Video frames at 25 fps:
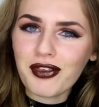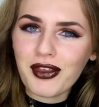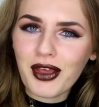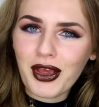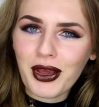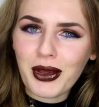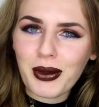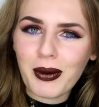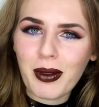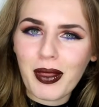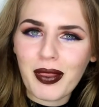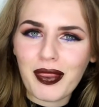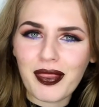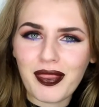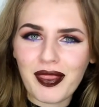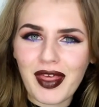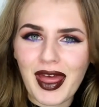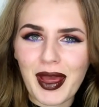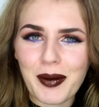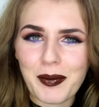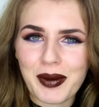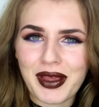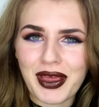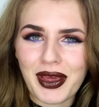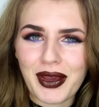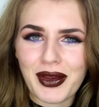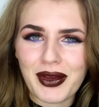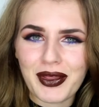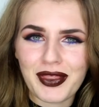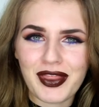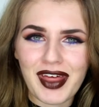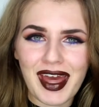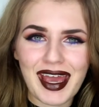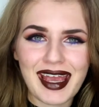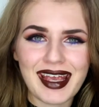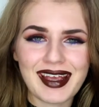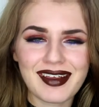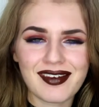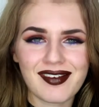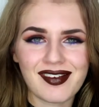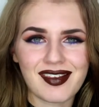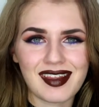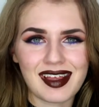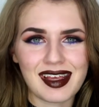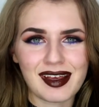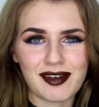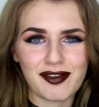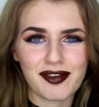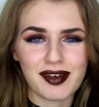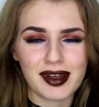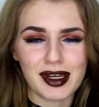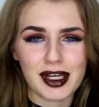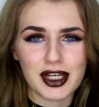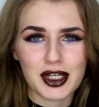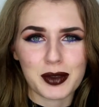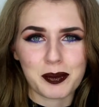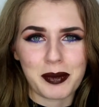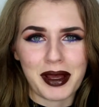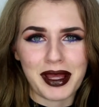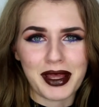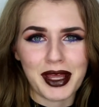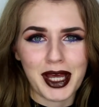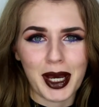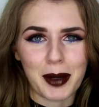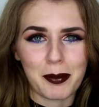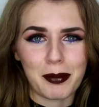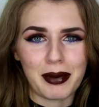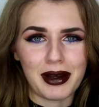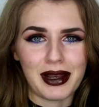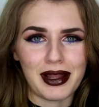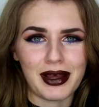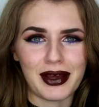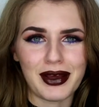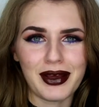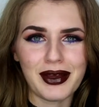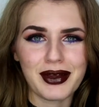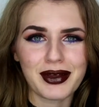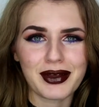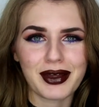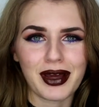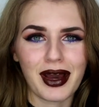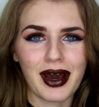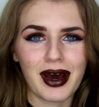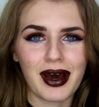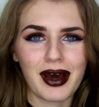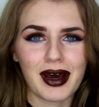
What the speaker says: So there we go, that is the finished makeup look.